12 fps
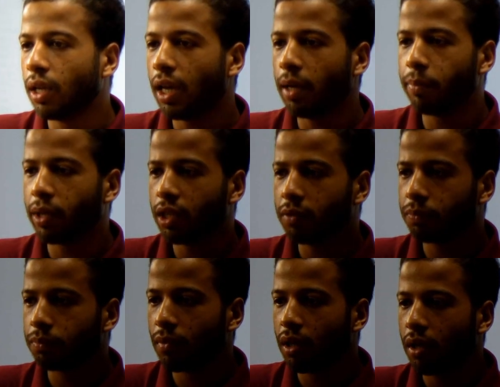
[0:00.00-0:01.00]
appear
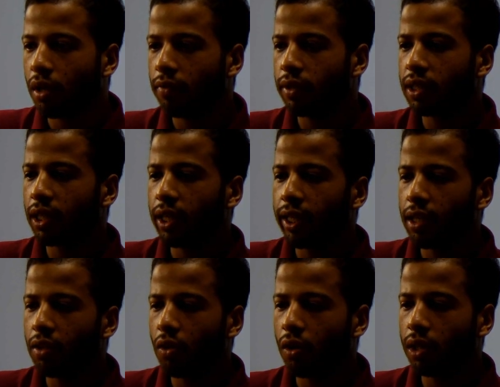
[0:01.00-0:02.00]
which
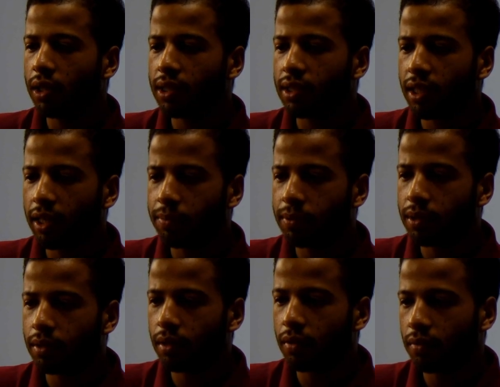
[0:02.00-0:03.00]
contains all the steps
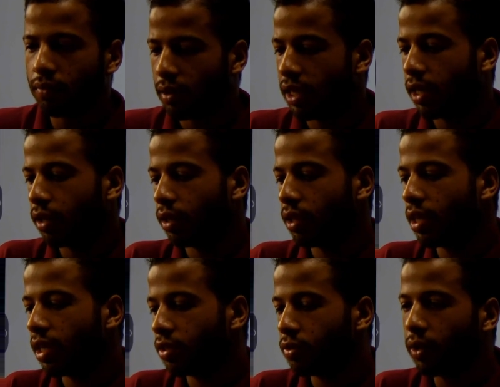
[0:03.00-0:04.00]
that he
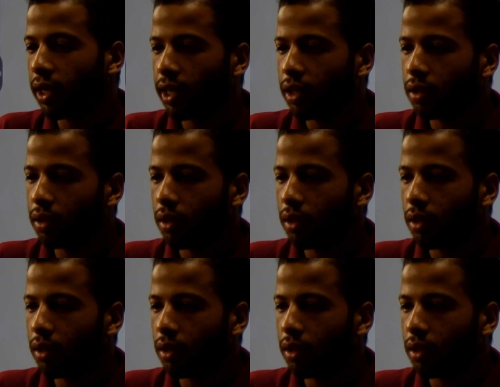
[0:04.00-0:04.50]
has to take